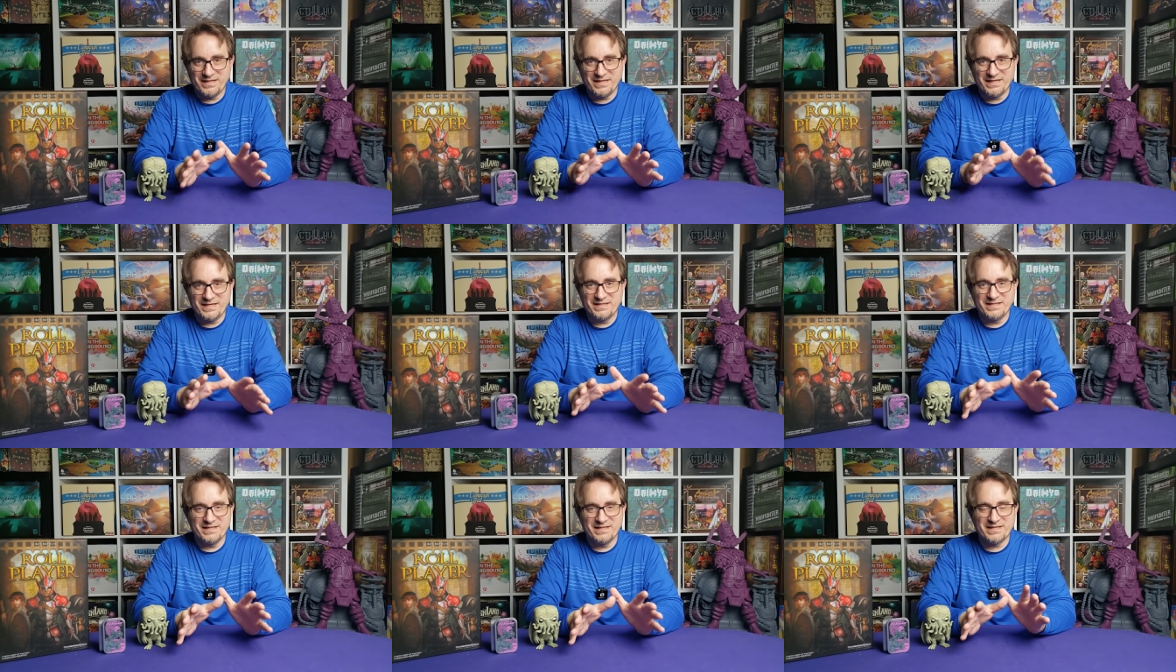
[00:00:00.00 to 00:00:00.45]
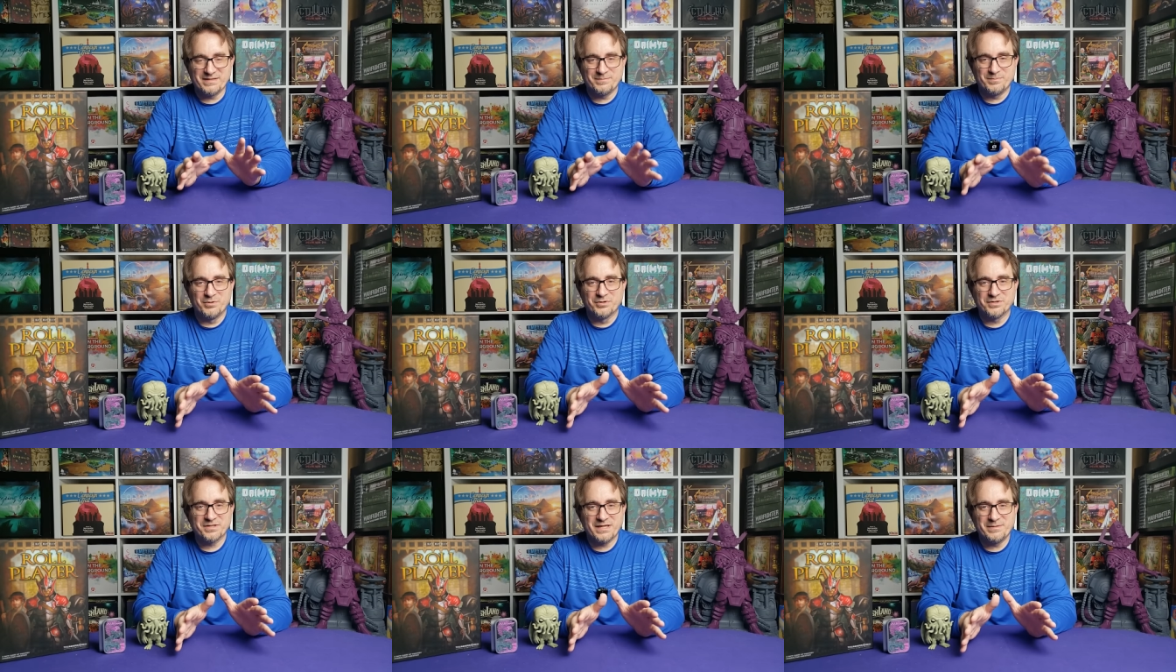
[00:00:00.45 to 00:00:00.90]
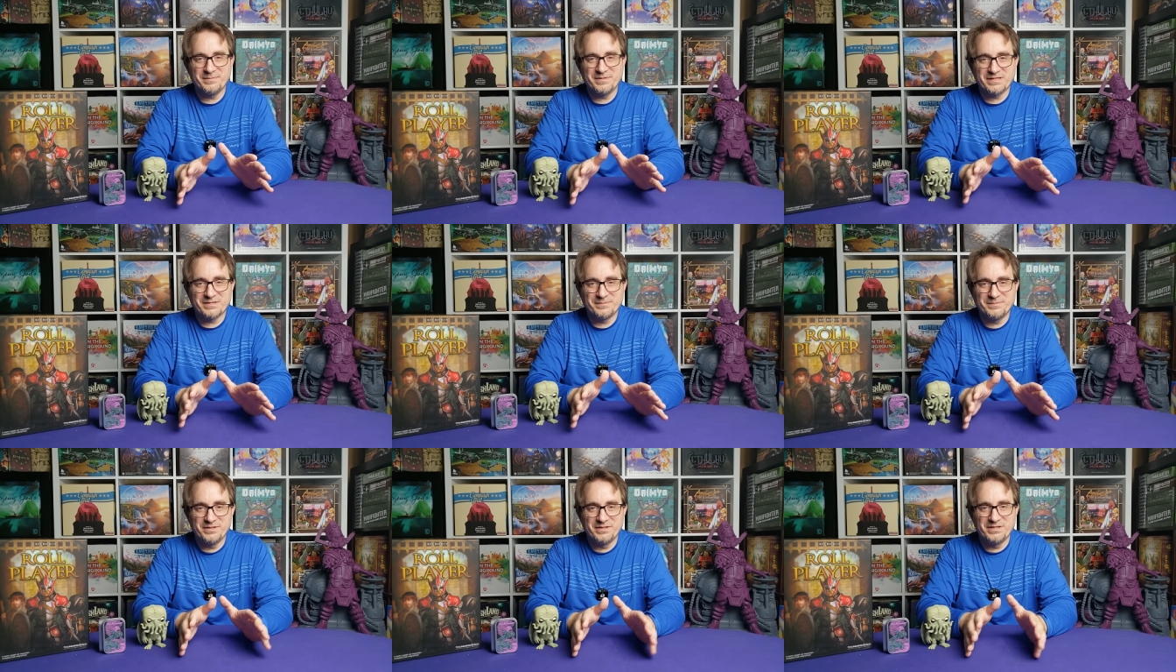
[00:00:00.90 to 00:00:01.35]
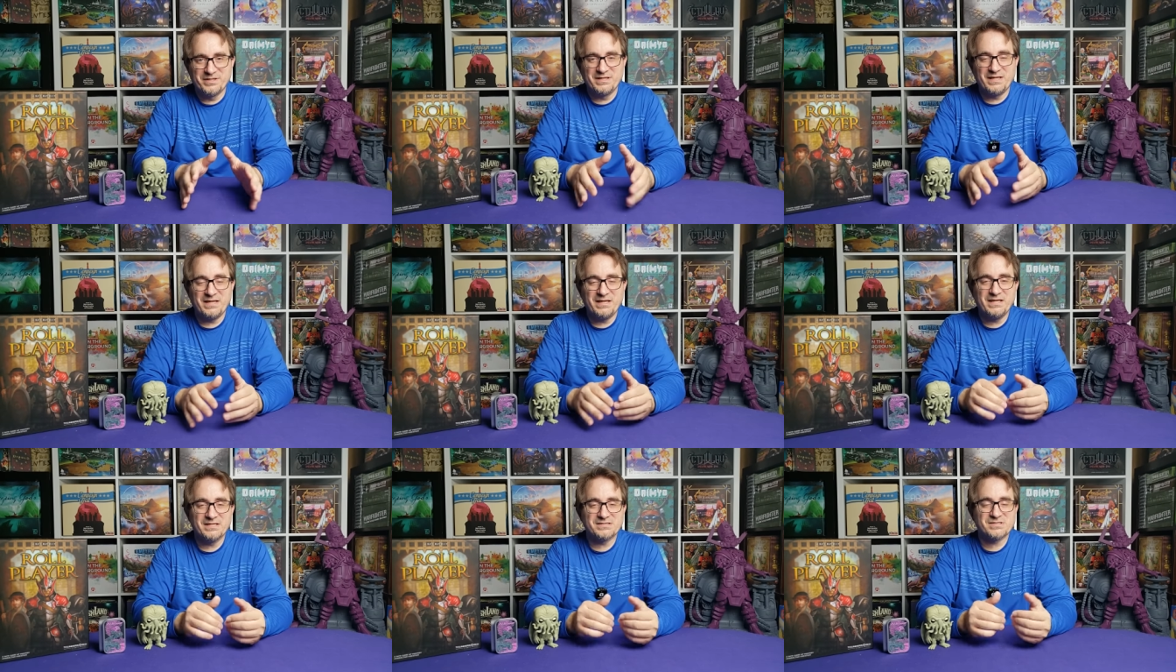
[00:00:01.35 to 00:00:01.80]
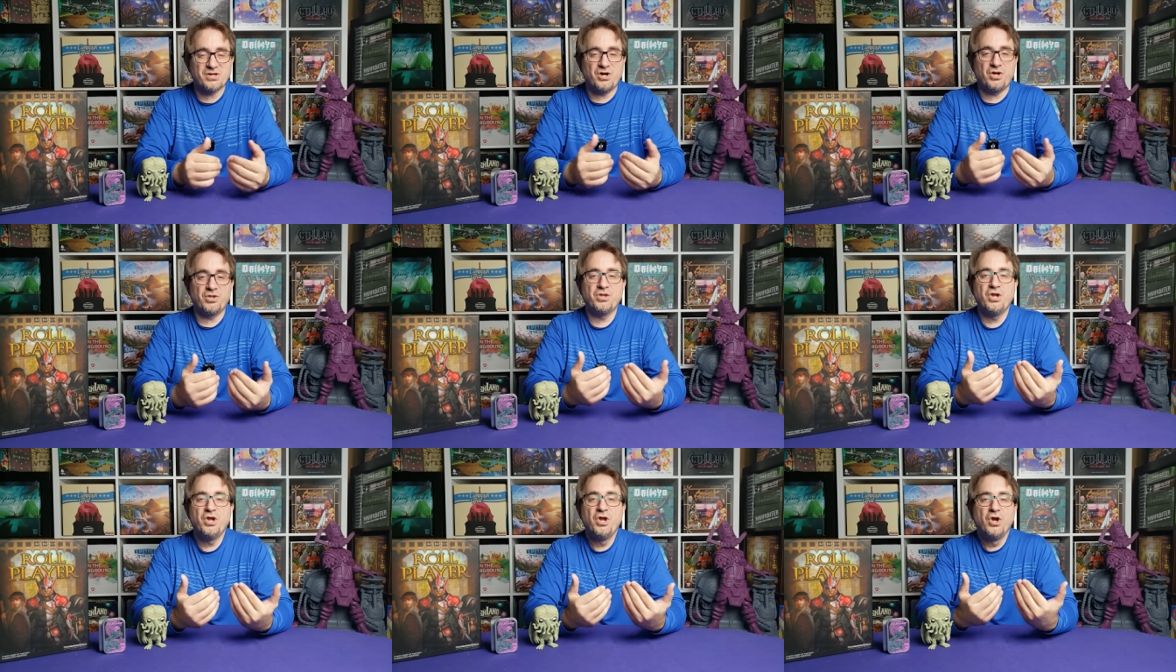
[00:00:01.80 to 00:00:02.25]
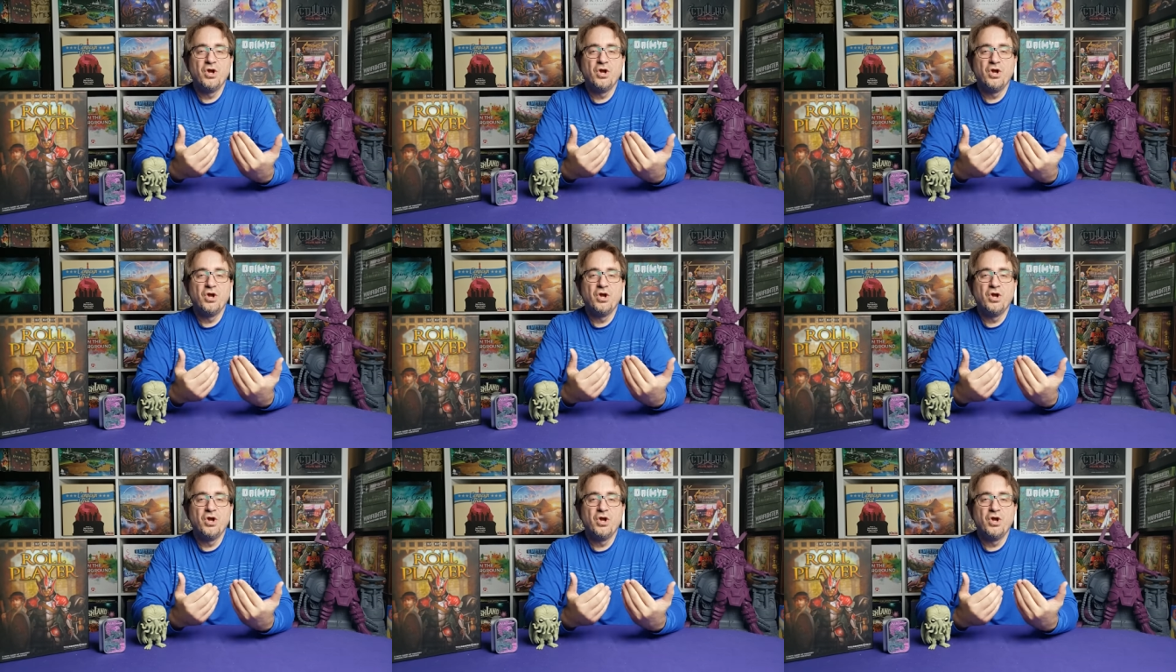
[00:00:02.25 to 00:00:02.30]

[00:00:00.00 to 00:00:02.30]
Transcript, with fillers: in the board gaming community. It's called